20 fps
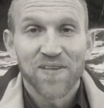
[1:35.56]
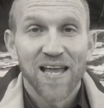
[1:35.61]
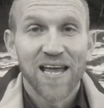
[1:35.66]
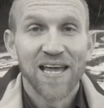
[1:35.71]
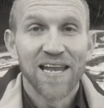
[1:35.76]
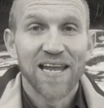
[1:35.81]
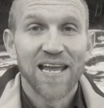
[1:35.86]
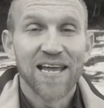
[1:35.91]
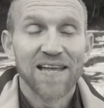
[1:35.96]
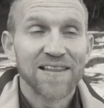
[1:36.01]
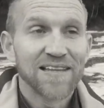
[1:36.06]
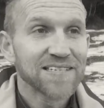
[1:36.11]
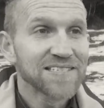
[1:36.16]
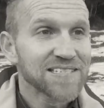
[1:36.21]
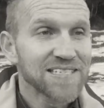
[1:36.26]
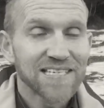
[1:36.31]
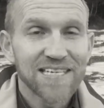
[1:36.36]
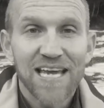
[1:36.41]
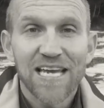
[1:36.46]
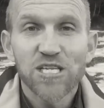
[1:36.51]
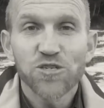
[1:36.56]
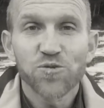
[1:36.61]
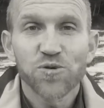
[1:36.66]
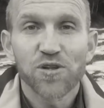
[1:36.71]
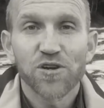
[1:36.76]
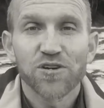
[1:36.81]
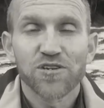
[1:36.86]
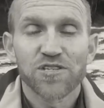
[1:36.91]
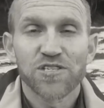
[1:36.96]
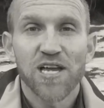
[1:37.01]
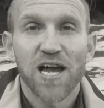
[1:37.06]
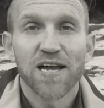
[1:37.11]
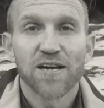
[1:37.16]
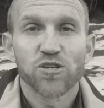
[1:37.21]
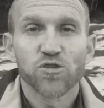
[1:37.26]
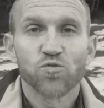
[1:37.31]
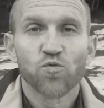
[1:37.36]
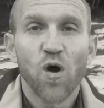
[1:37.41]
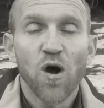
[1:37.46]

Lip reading: And that's the case with our desires.